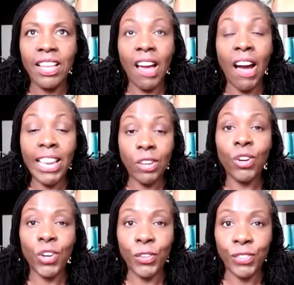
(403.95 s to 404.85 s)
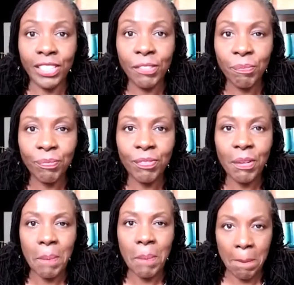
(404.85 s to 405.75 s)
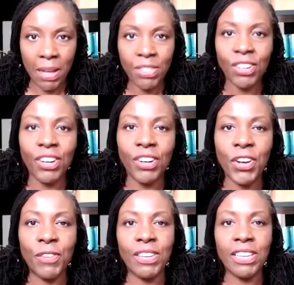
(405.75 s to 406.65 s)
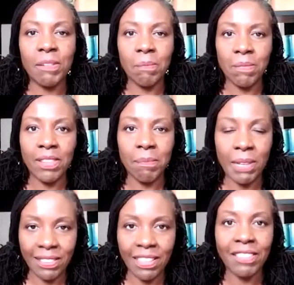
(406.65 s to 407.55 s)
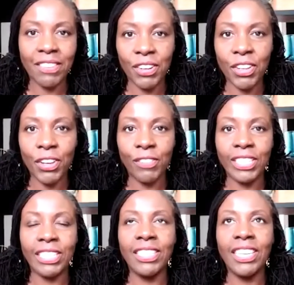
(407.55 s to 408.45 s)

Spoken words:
that I got COVID, my mother got COVID, my sons got COVID,